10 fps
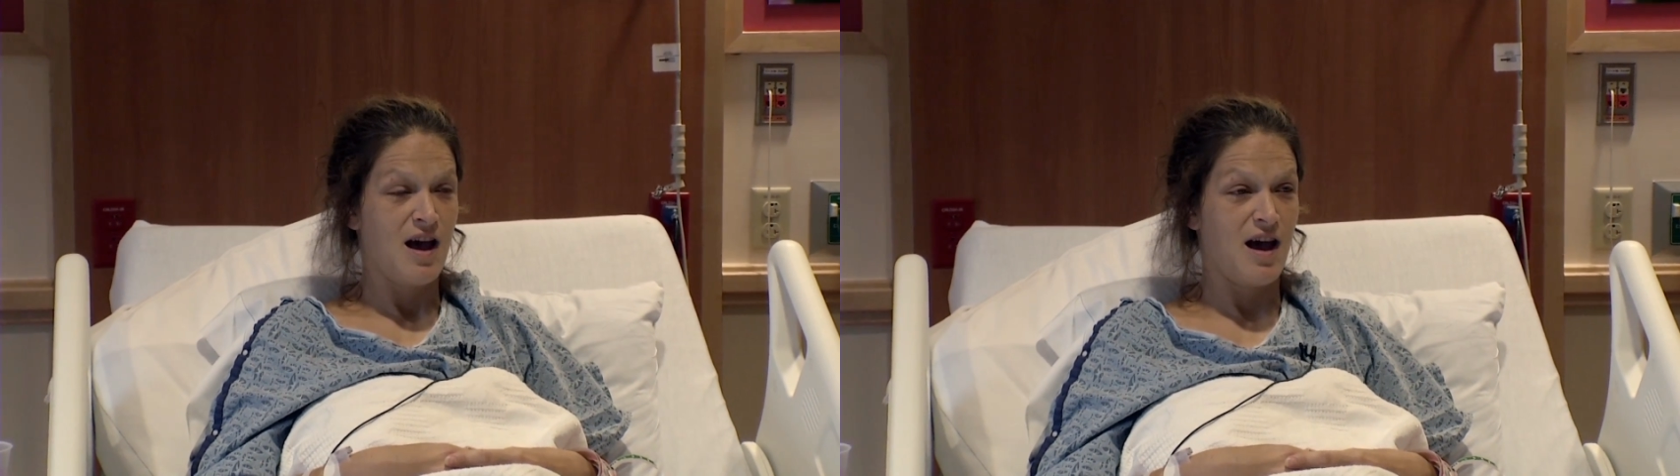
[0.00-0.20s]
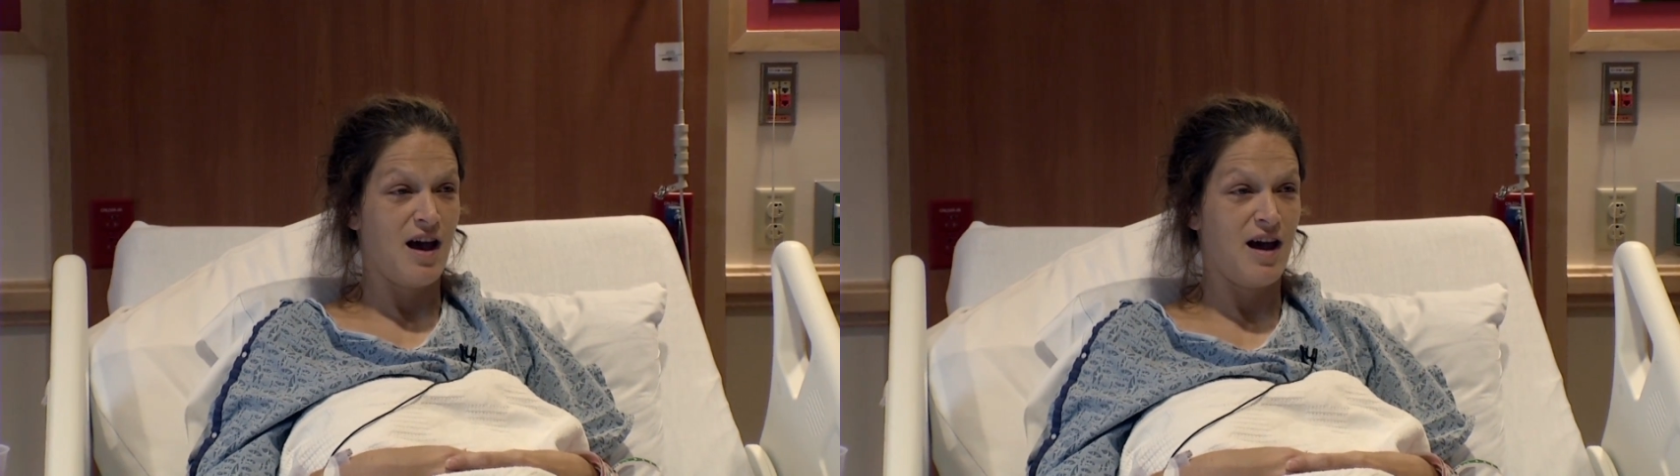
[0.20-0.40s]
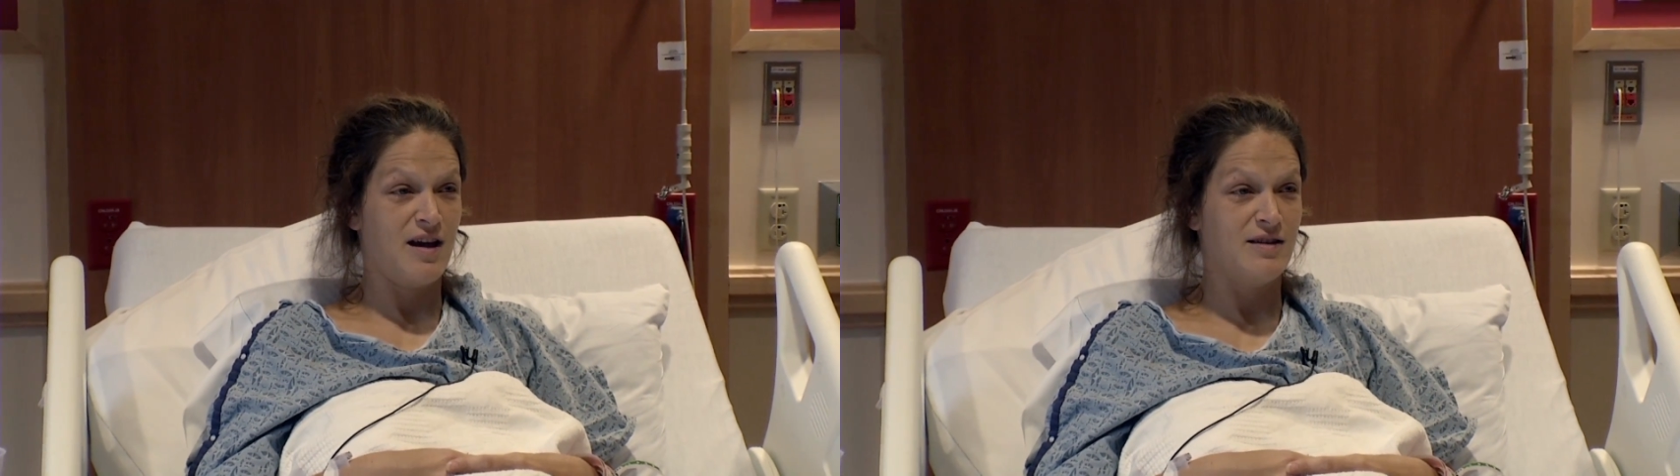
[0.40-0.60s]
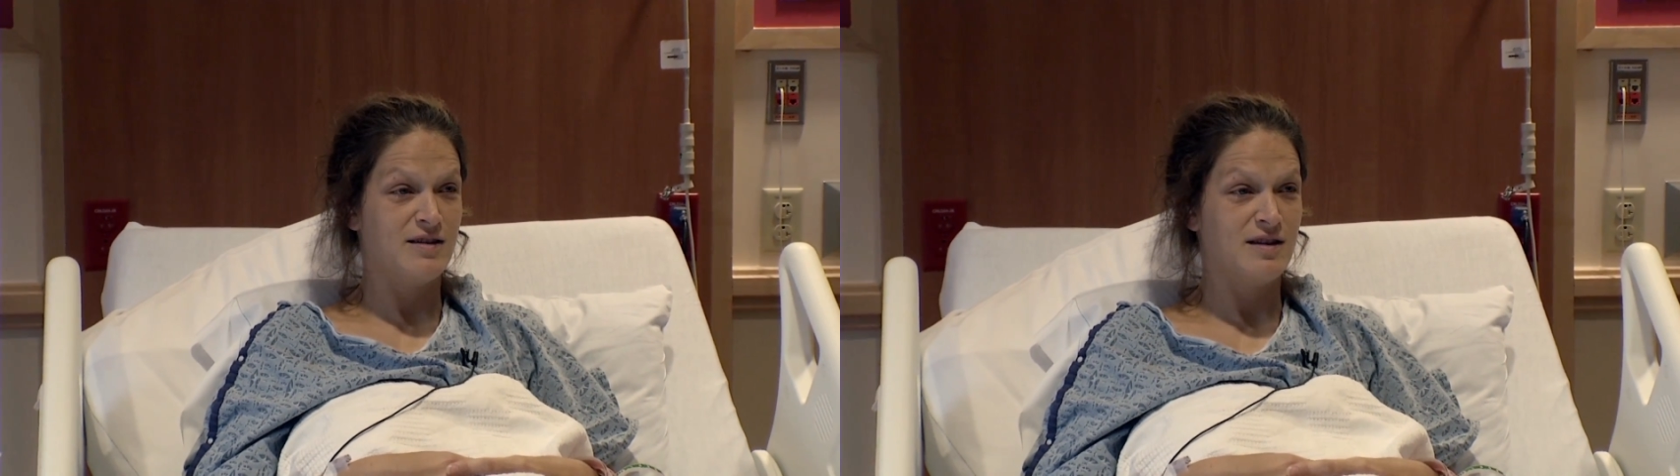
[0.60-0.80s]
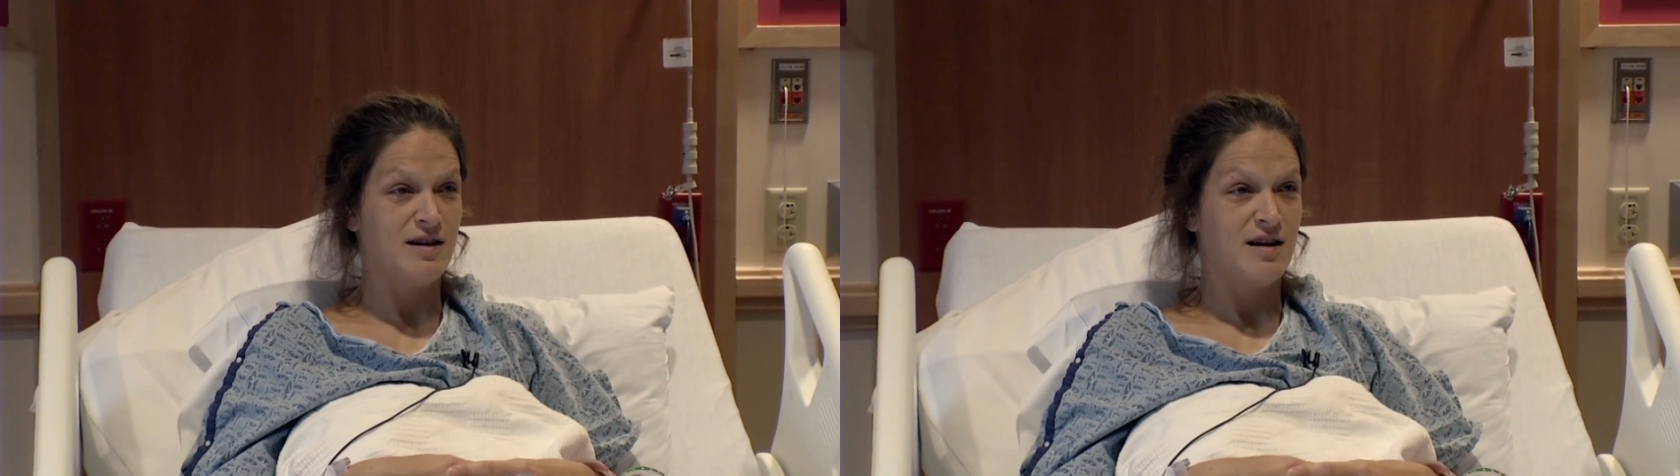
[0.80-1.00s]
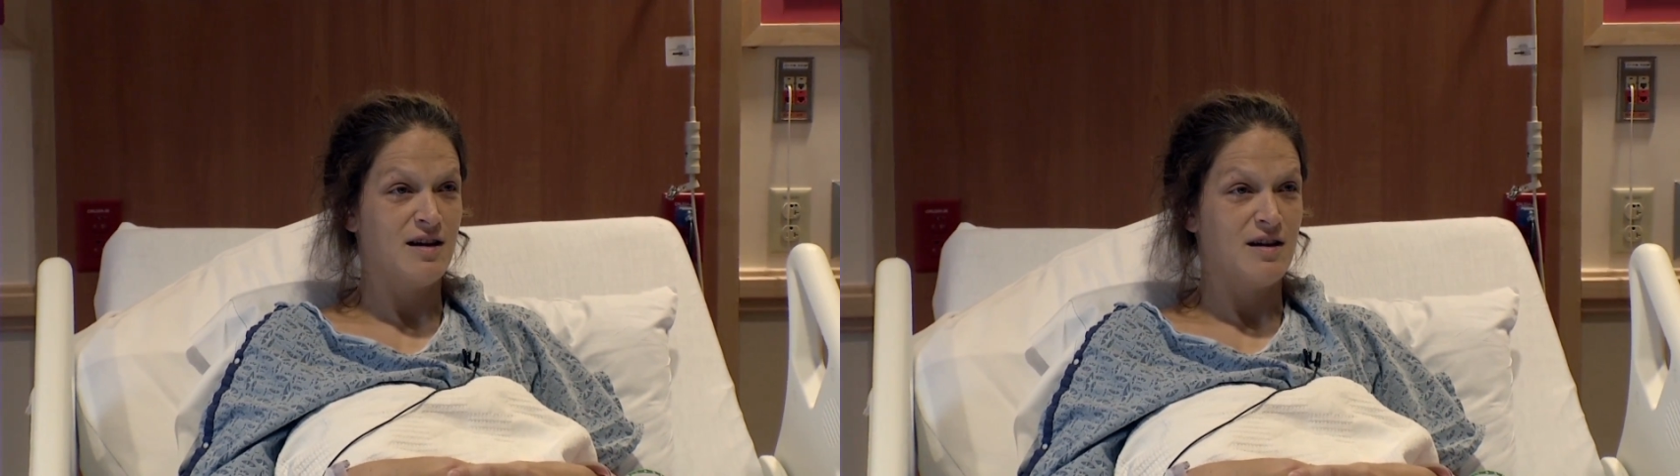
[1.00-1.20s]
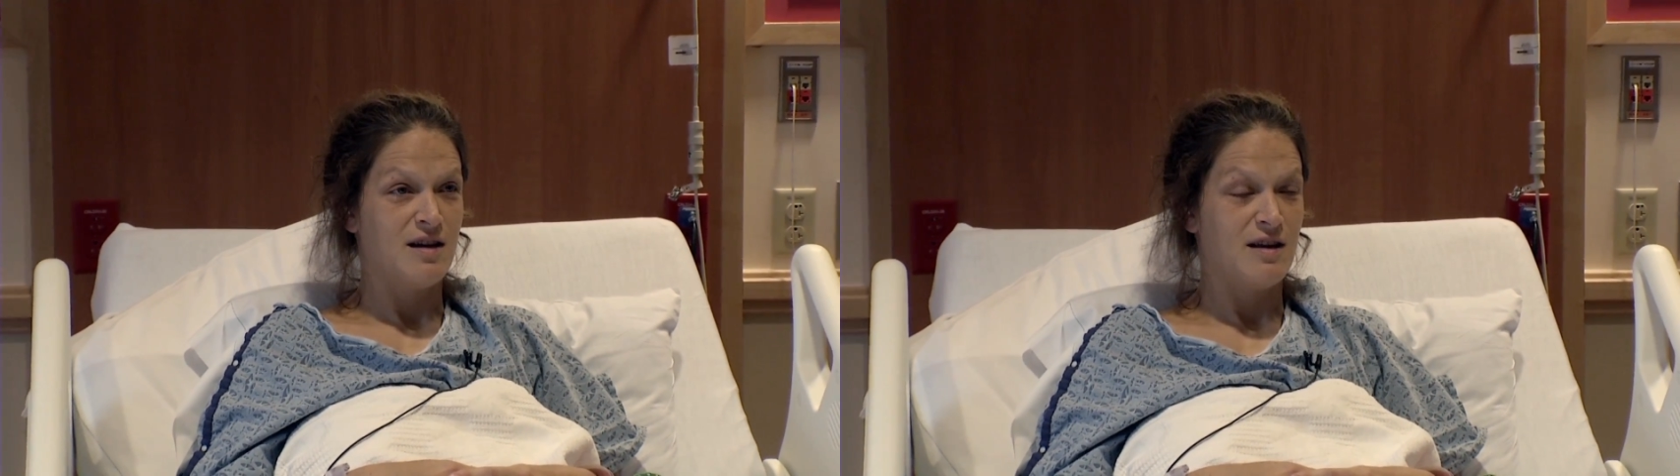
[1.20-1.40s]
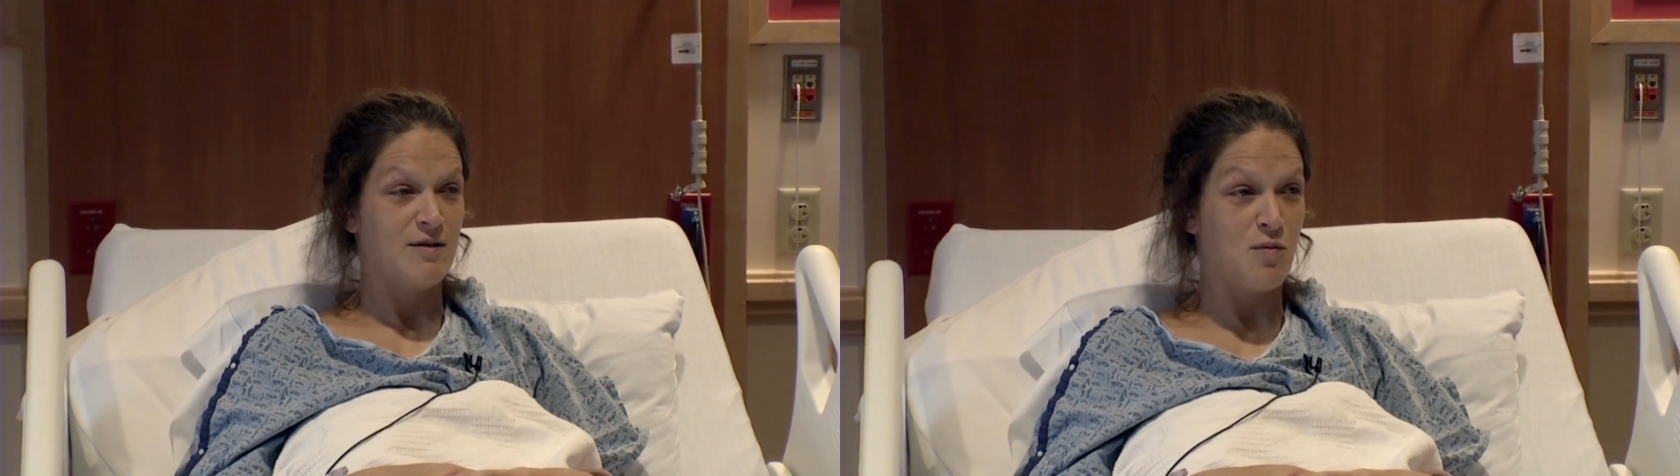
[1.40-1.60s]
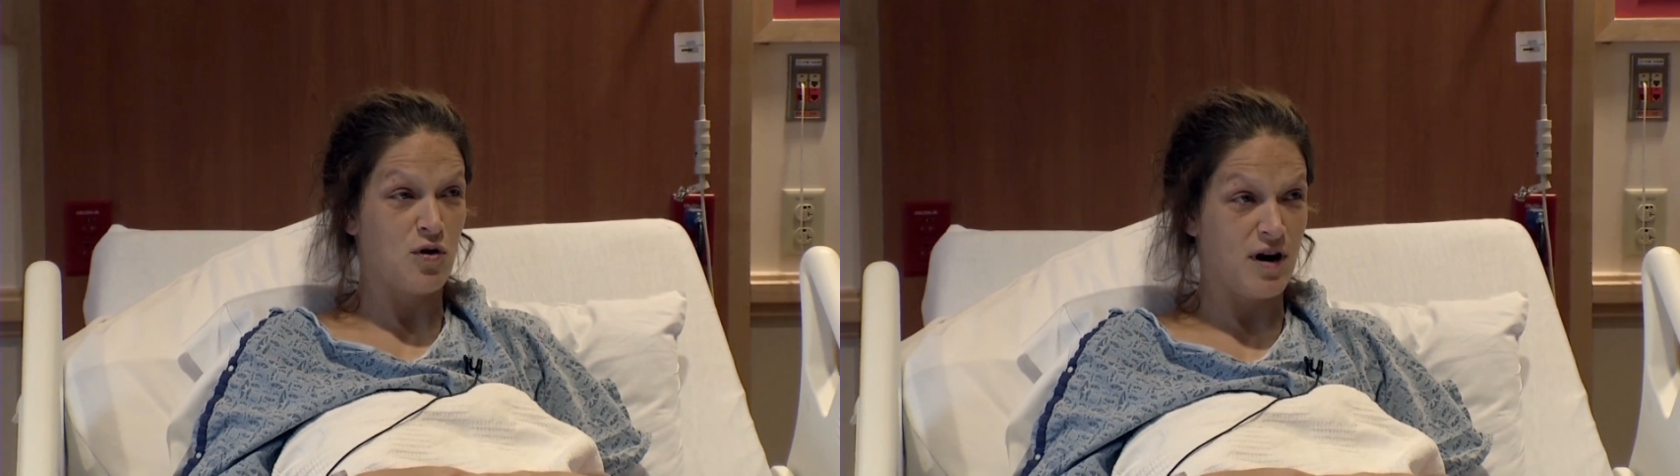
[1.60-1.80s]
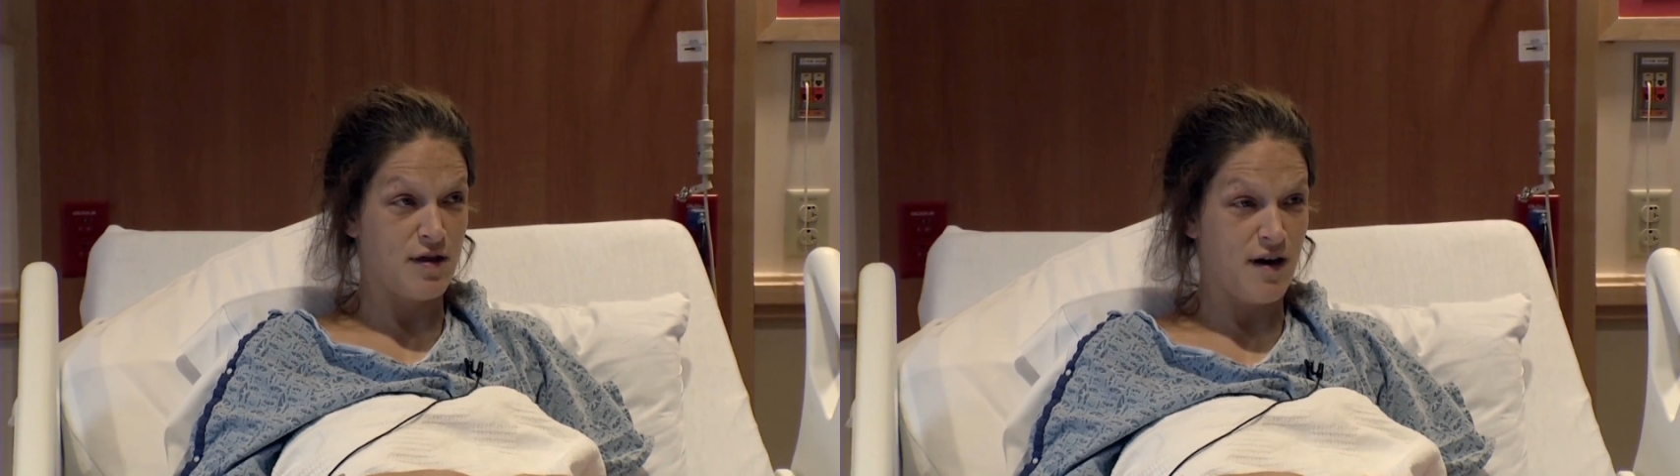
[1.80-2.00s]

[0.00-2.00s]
and the more I